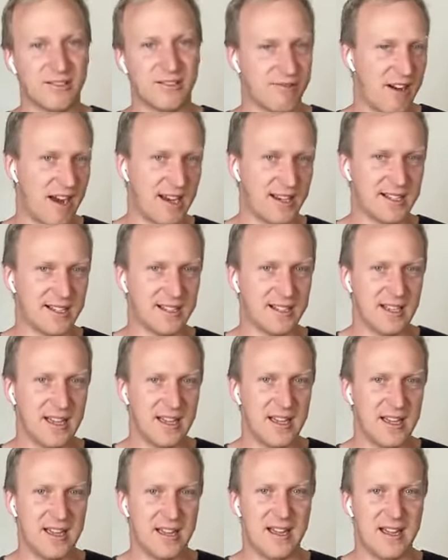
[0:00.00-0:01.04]
grace,
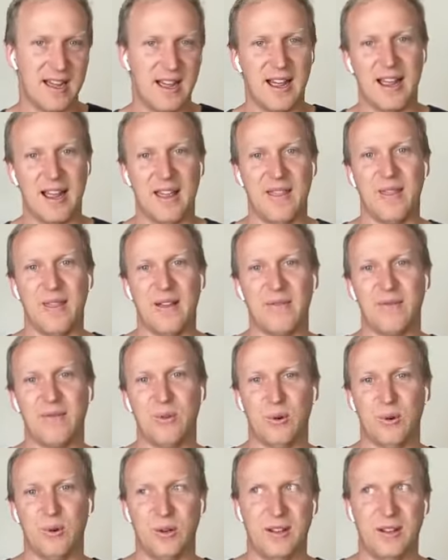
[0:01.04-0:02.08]
and therefore,